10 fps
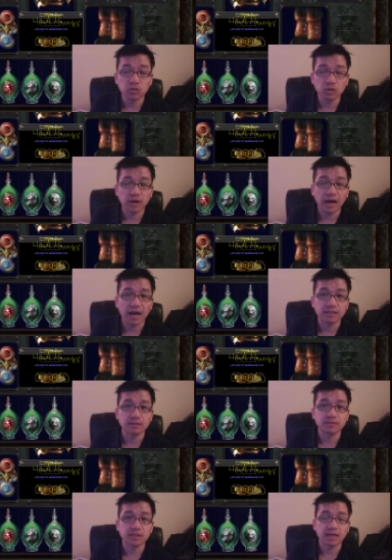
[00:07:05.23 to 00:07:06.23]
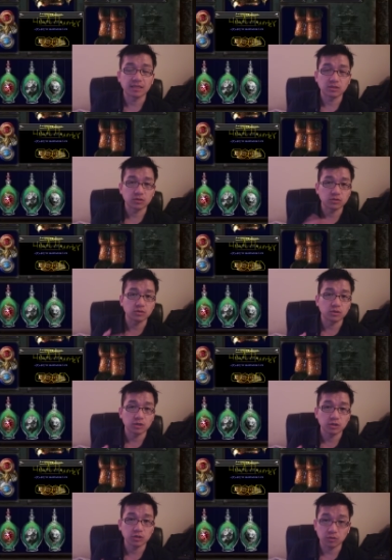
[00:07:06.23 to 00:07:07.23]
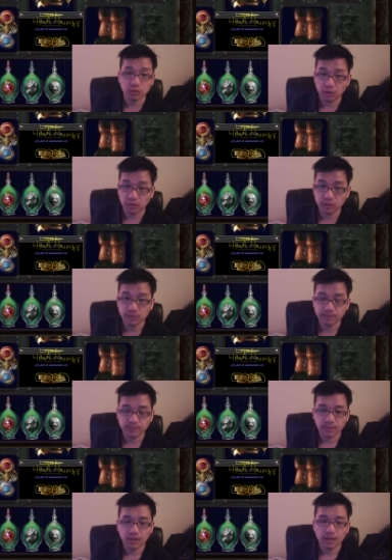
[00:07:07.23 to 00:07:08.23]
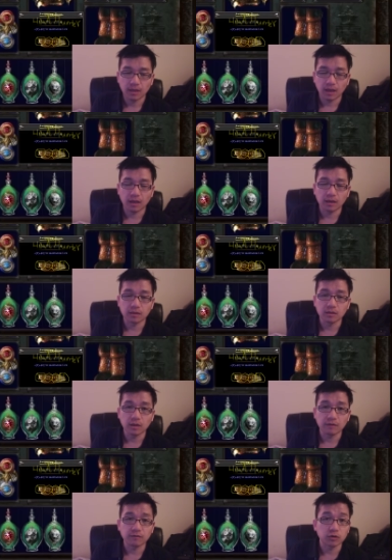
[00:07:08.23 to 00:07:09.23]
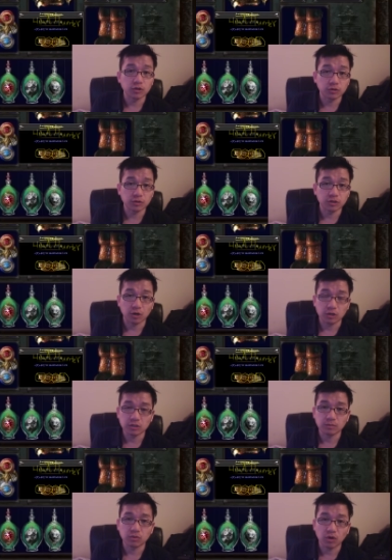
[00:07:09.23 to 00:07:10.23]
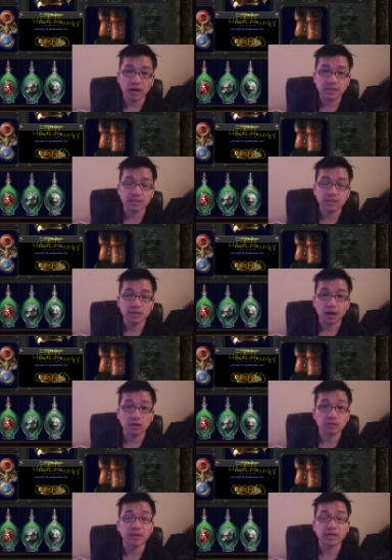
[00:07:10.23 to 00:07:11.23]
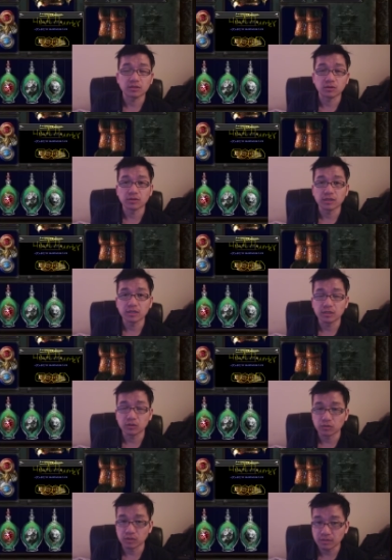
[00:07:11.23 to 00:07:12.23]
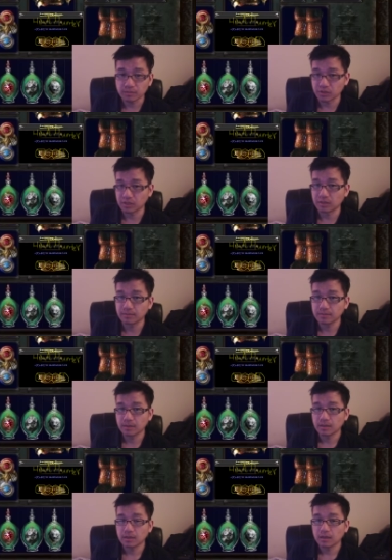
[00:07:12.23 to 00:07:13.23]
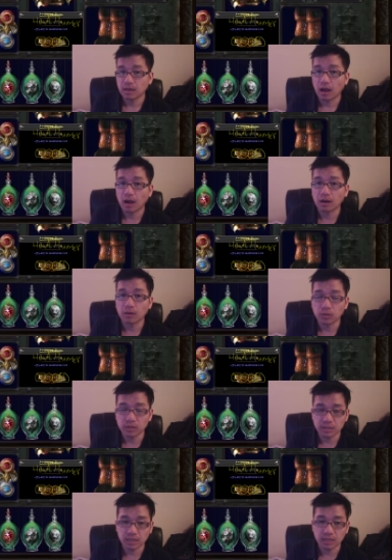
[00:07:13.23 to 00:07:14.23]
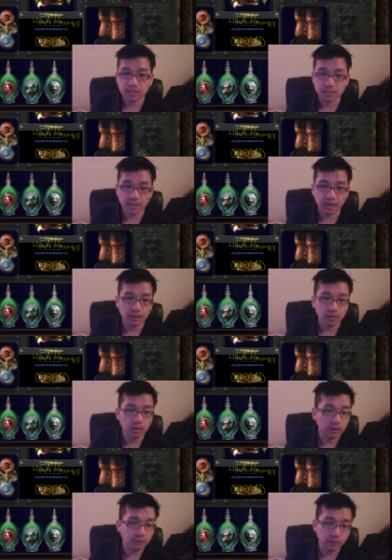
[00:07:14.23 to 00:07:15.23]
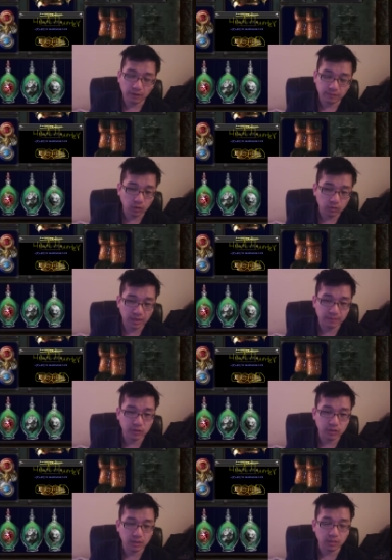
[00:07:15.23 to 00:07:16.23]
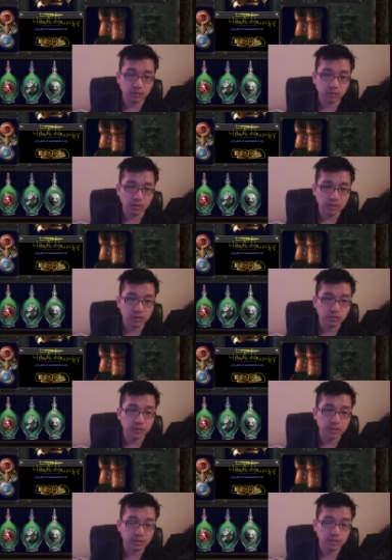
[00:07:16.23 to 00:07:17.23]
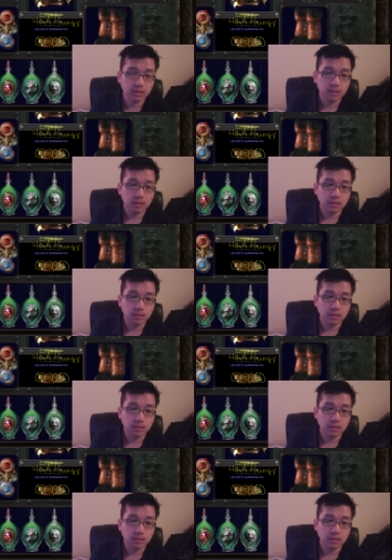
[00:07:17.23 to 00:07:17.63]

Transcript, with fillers: it will add, be added to your Shield Charge. And if your Shield Charge procs elemental equilibrium, uh, what it does is that if you have cold damage, it will increase